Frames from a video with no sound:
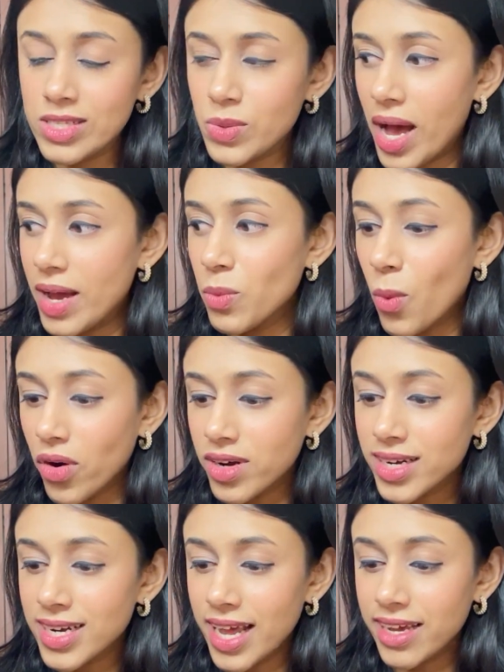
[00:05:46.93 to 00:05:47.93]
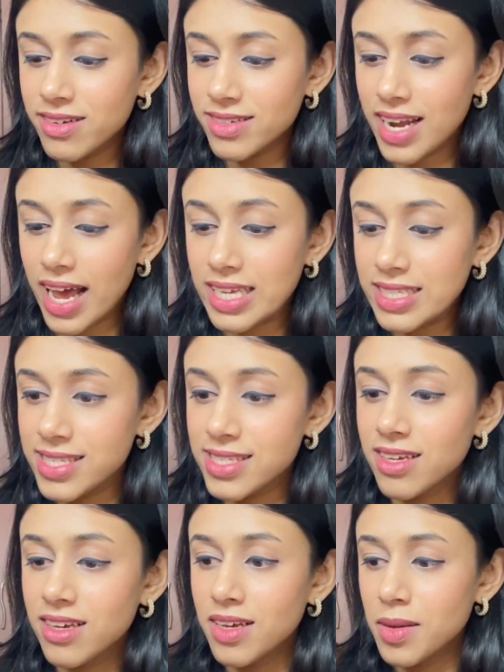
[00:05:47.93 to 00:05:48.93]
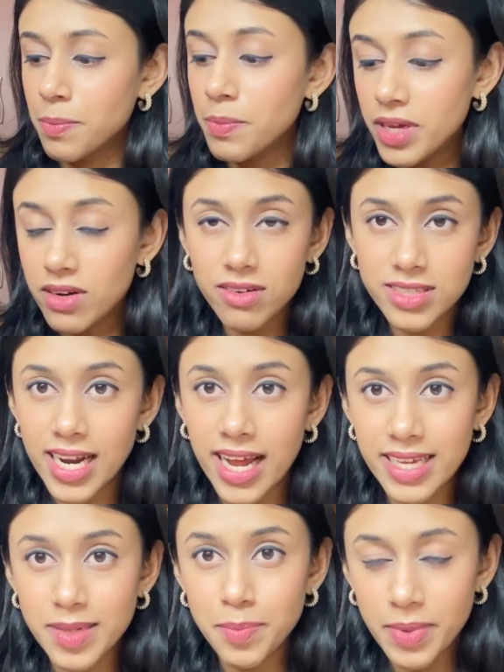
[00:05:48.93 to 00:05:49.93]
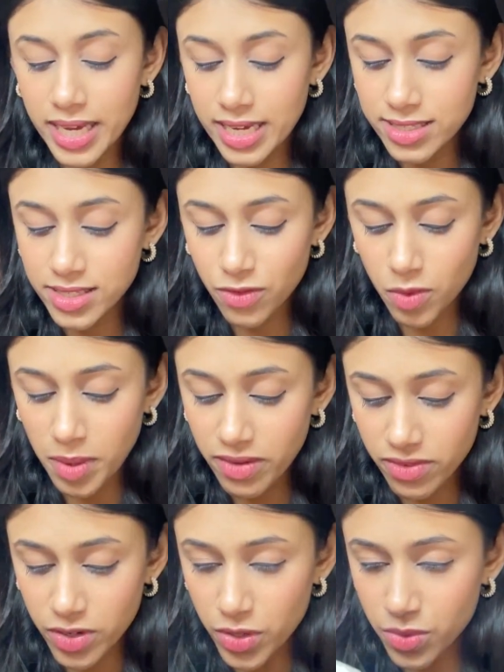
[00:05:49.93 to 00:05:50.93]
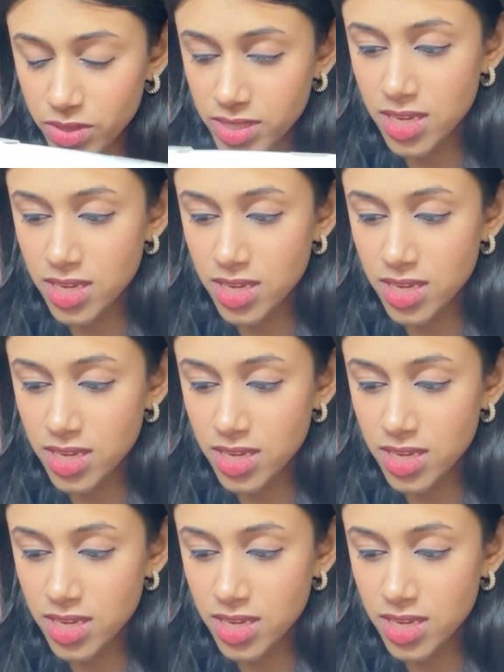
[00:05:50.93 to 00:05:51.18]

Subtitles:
So I wanted like a nice mirror that I can place for my videos.